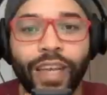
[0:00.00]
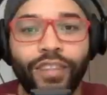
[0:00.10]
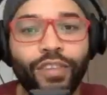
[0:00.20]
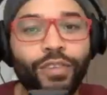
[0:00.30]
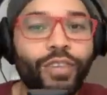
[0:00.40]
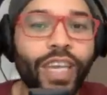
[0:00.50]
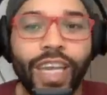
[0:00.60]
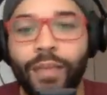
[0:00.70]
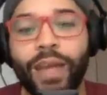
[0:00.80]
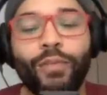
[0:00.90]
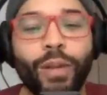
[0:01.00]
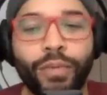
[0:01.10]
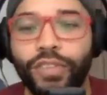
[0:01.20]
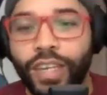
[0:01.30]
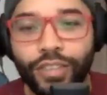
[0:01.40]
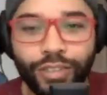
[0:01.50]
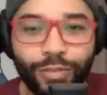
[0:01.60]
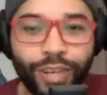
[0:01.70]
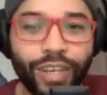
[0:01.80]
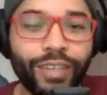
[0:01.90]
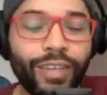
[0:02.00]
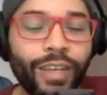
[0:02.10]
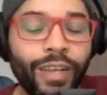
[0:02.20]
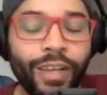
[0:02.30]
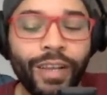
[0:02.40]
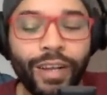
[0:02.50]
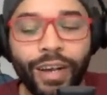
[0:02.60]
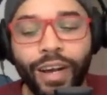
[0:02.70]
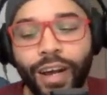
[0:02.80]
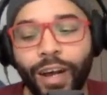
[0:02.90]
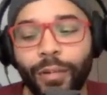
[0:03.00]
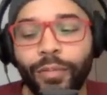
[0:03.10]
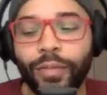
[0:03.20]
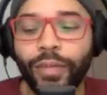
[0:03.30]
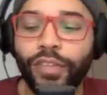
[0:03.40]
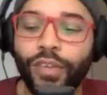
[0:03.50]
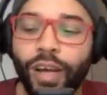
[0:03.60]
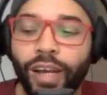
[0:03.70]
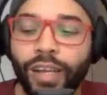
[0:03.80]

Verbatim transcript: like too, you can't have that reputation, right? Uh, so I